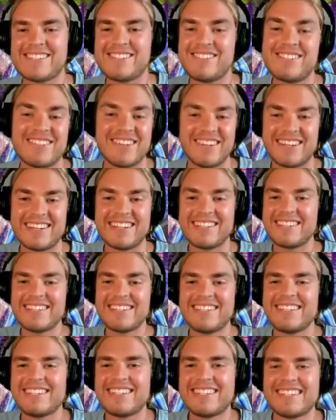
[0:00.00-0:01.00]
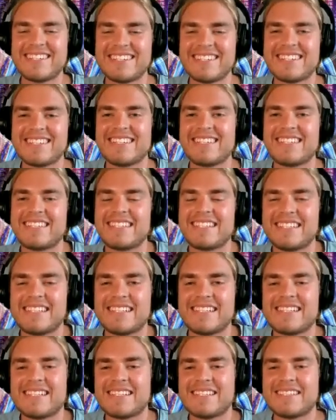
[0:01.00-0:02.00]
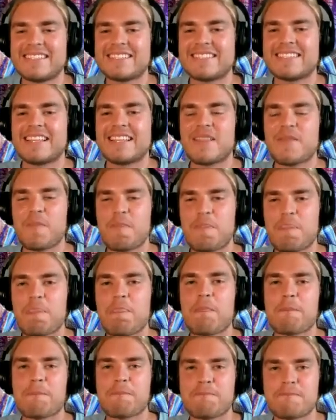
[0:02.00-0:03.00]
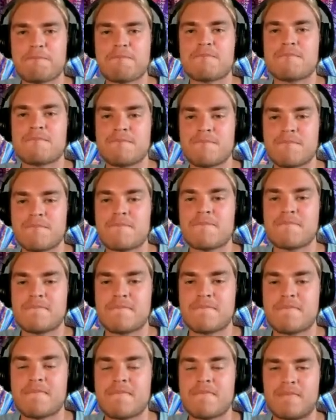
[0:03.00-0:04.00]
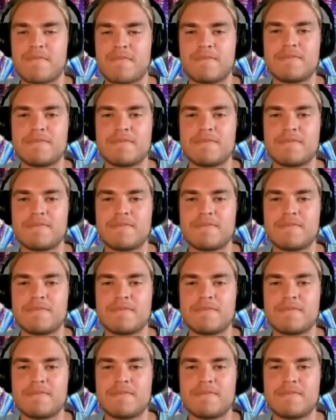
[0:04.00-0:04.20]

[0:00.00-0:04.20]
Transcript: The person shown says nothing.